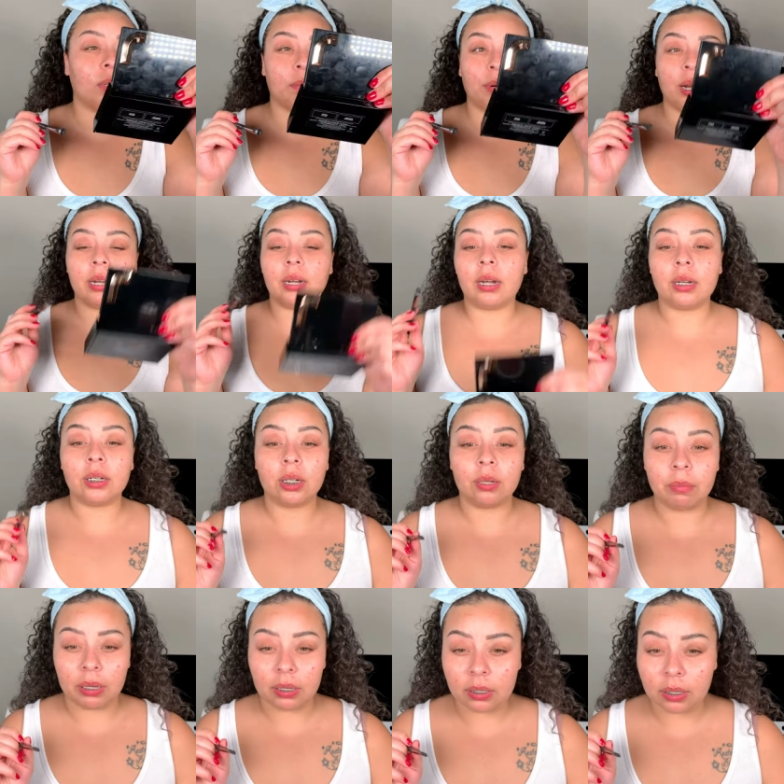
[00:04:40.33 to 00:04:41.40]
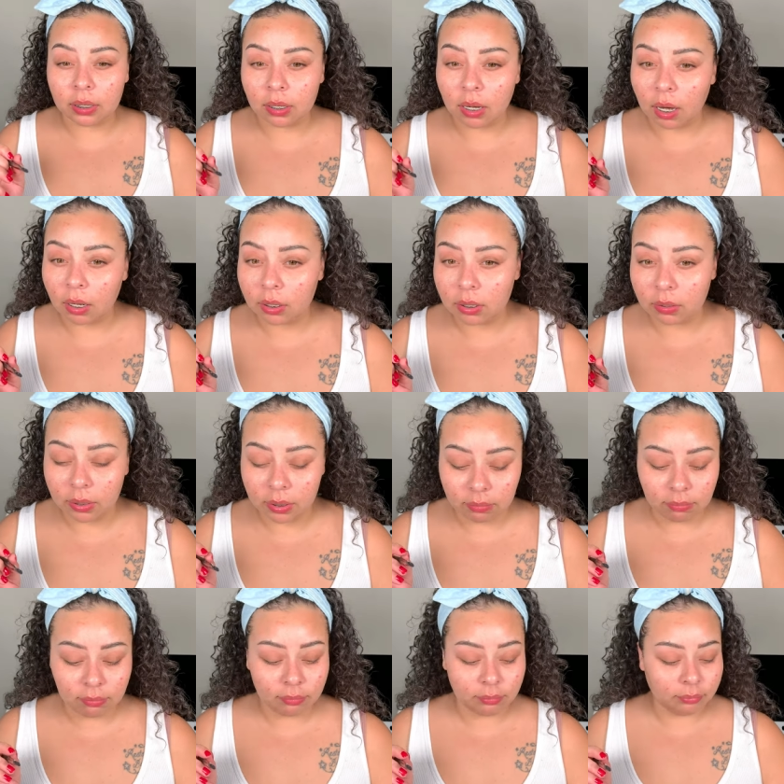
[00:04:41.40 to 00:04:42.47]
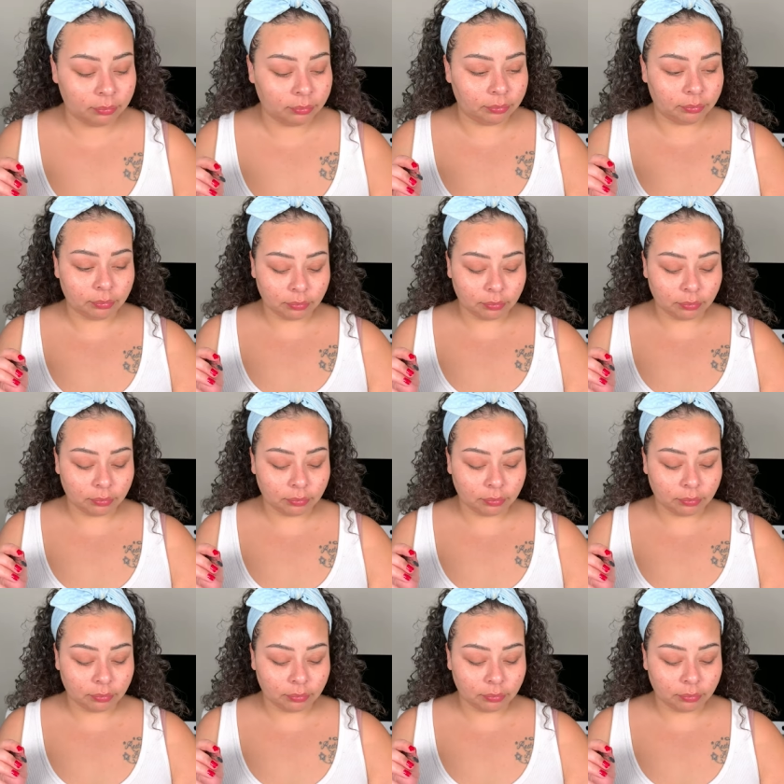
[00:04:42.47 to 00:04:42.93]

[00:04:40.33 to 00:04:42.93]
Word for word: We, Brian and I should have made a TikTok too. All